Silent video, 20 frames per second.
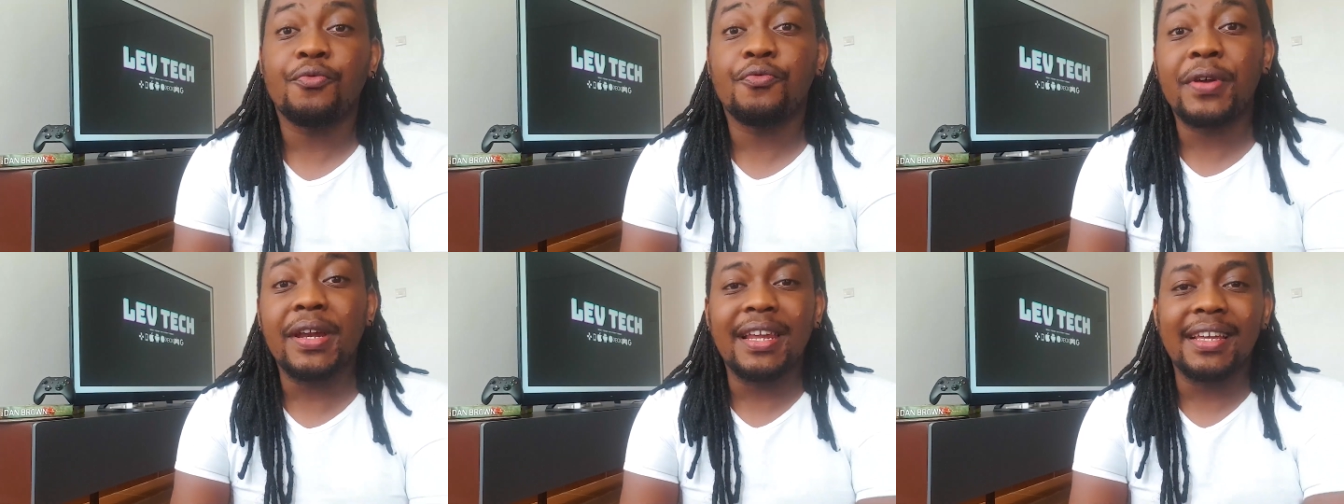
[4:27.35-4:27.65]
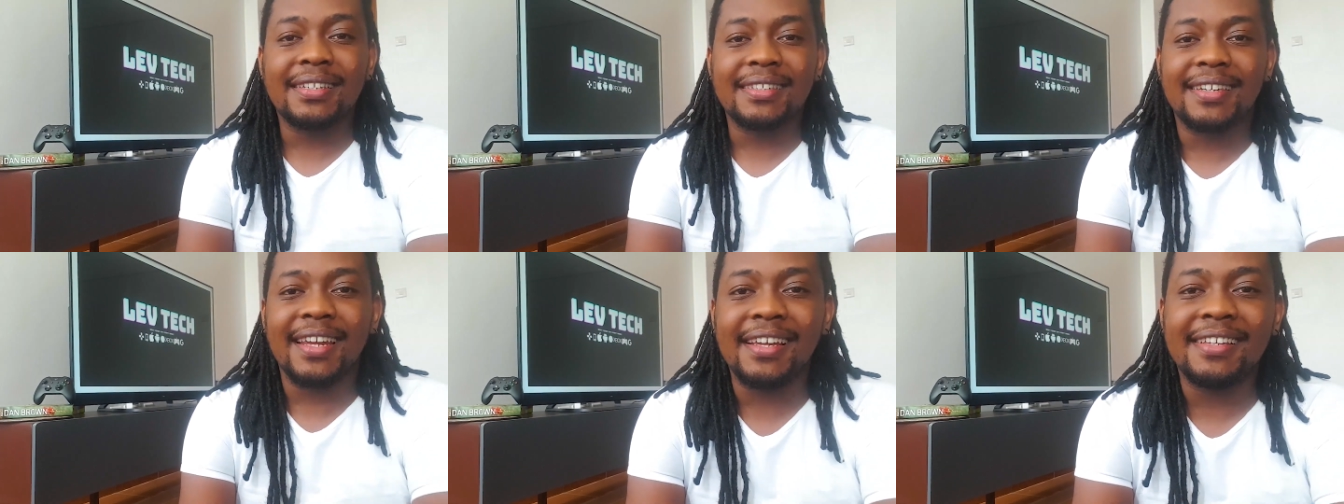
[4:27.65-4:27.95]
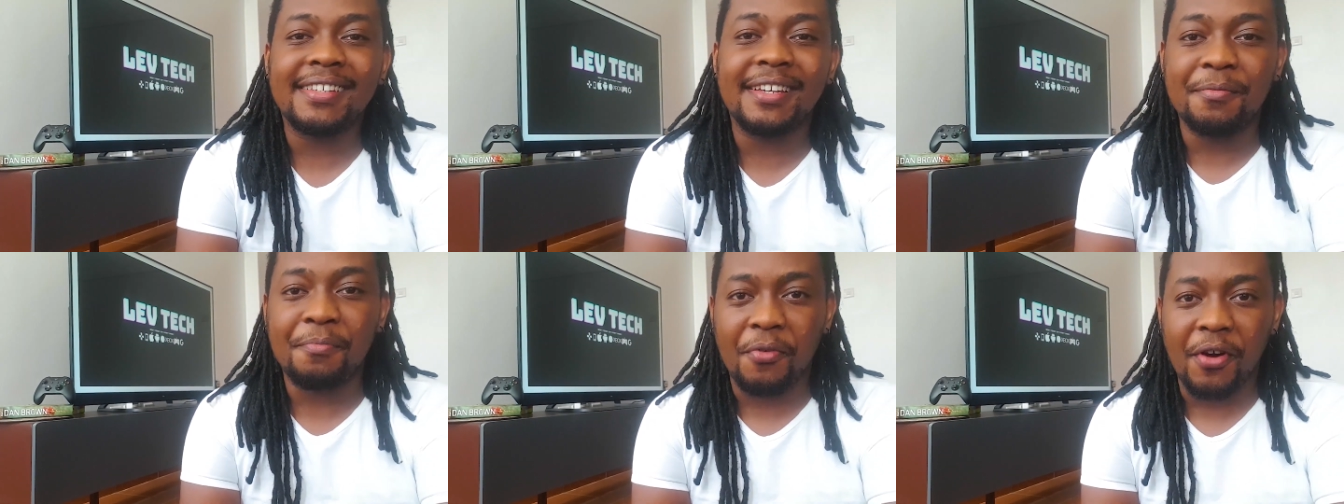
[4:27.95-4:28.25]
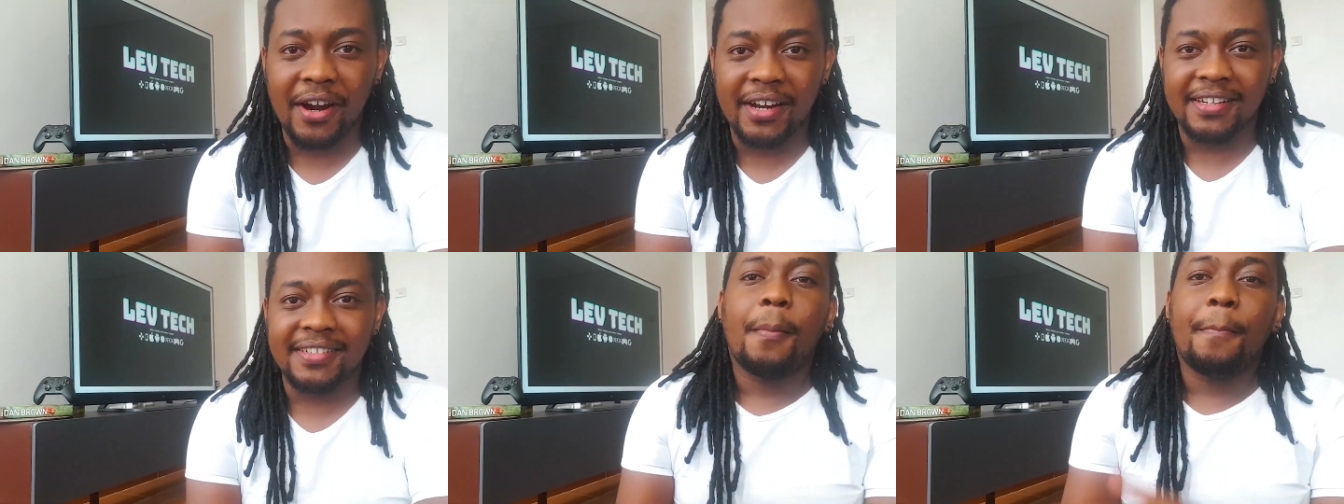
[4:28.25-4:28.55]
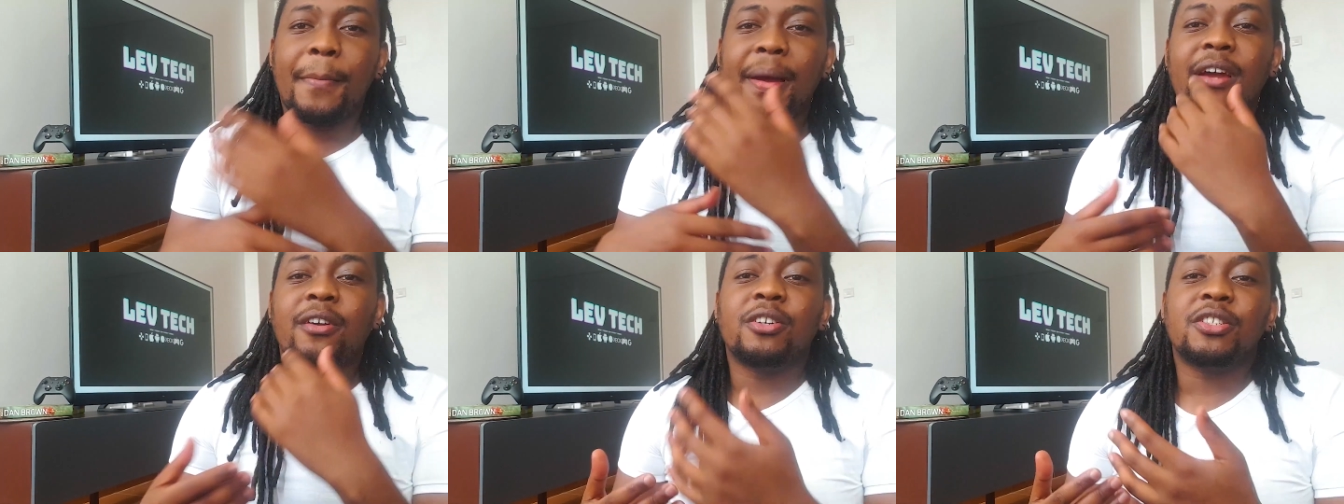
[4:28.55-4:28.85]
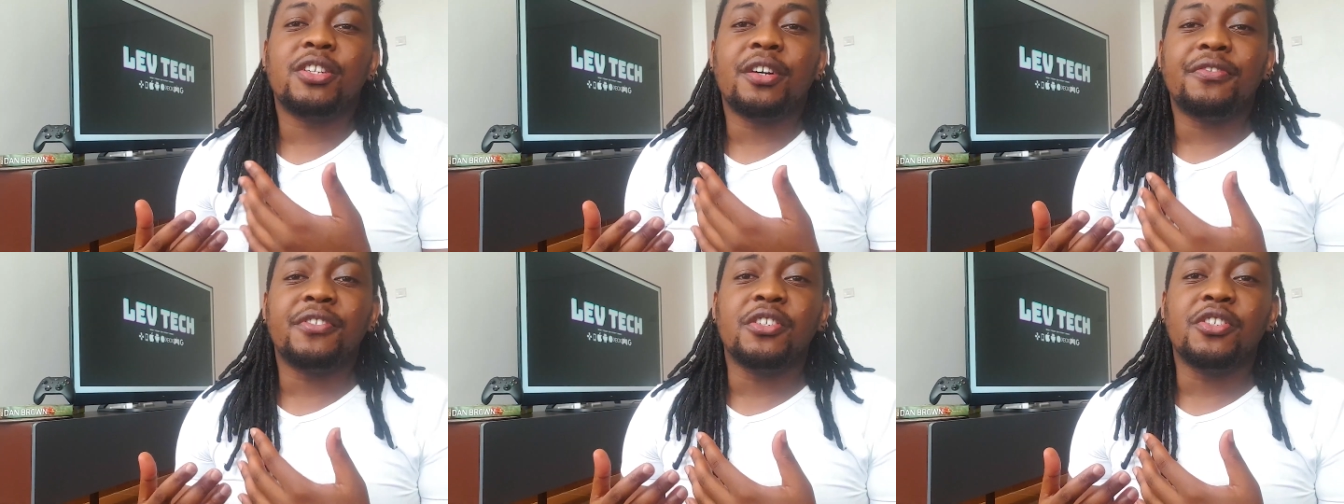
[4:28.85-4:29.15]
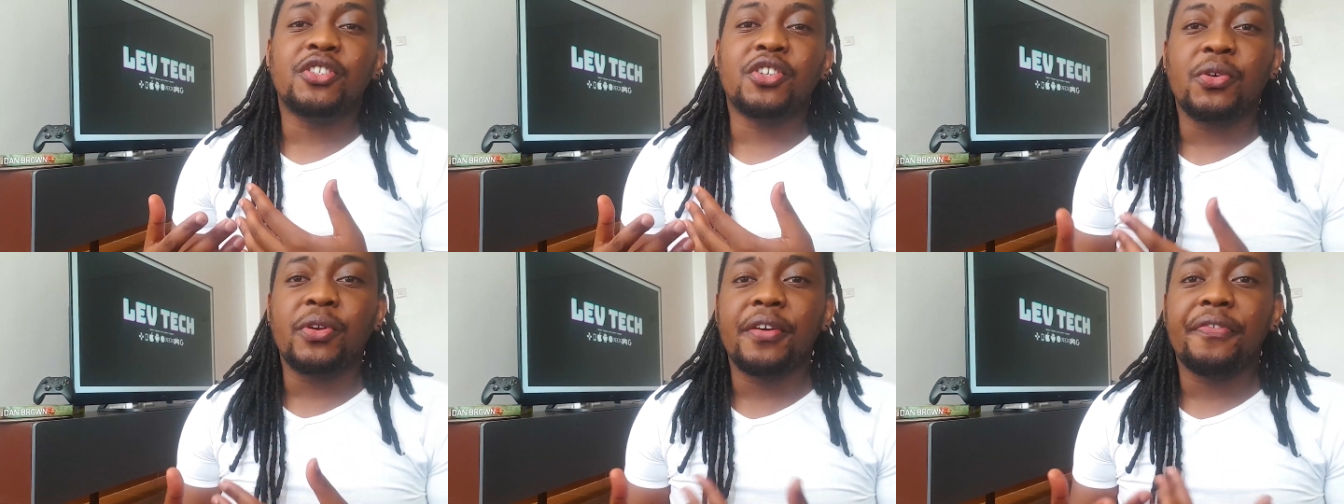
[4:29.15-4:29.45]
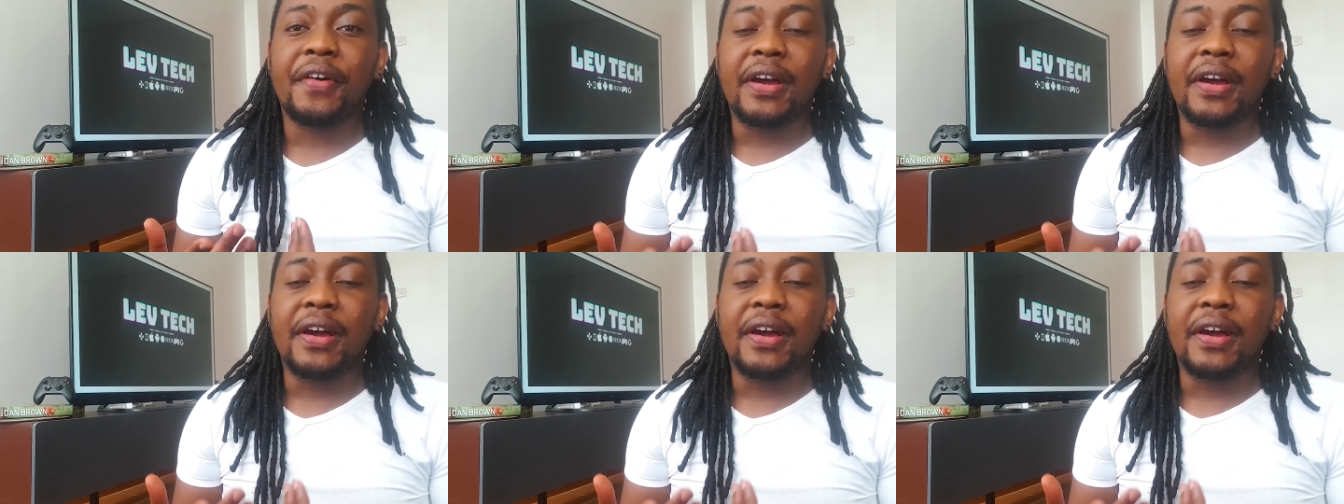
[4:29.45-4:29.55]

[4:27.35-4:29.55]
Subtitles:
Release dates and price. Microsoft and Sony